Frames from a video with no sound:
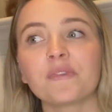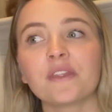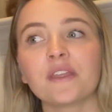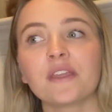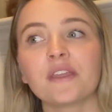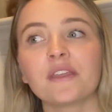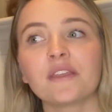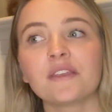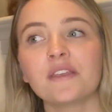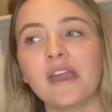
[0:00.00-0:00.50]

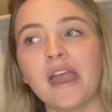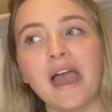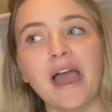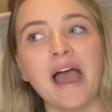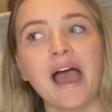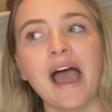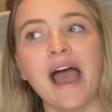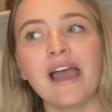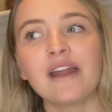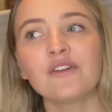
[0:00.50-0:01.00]

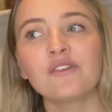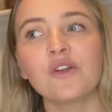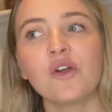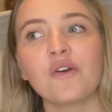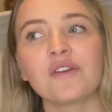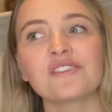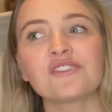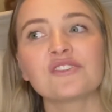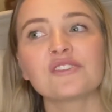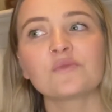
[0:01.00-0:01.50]
yeah, I don't know.
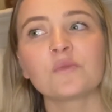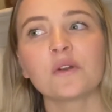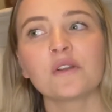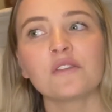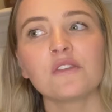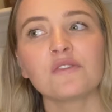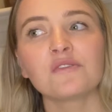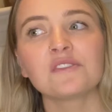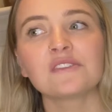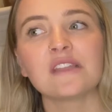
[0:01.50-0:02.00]
It's just one of
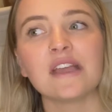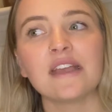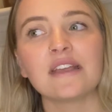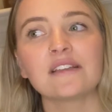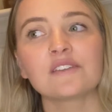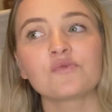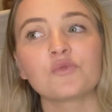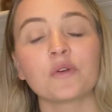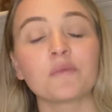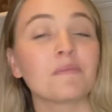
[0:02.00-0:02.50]
those
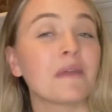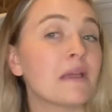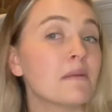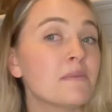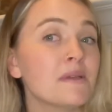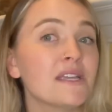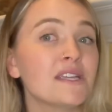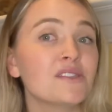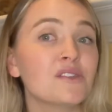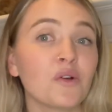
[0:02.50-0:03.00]
things where
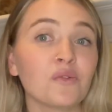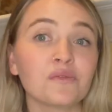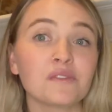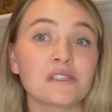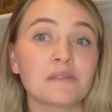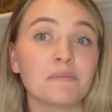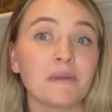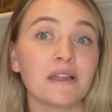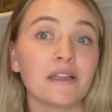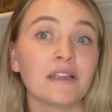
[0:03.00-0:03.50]
maybe don't
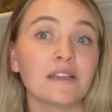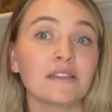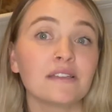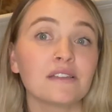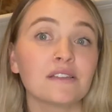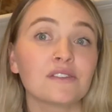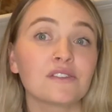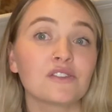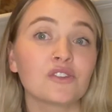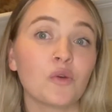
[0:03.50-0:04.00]

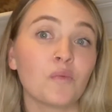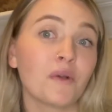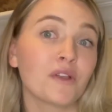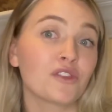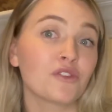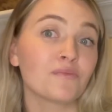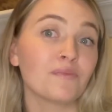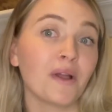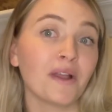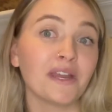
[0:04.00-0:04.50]
spend so
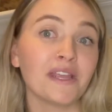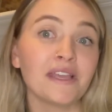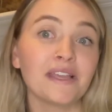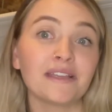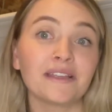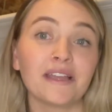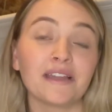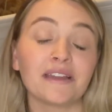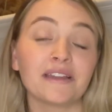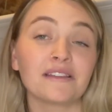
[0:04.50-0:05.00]
much money
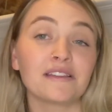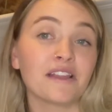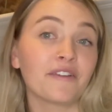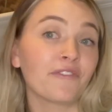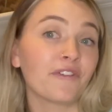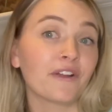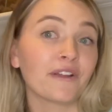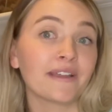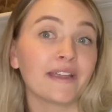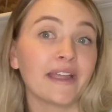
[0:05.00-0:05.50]
and get a
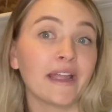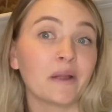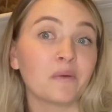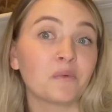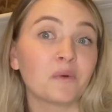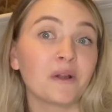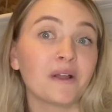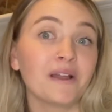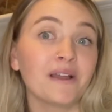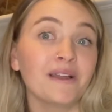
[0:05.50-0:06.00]
different
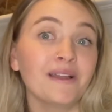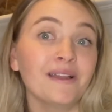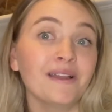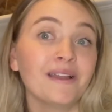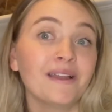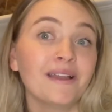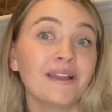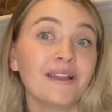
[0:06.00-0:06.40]
camera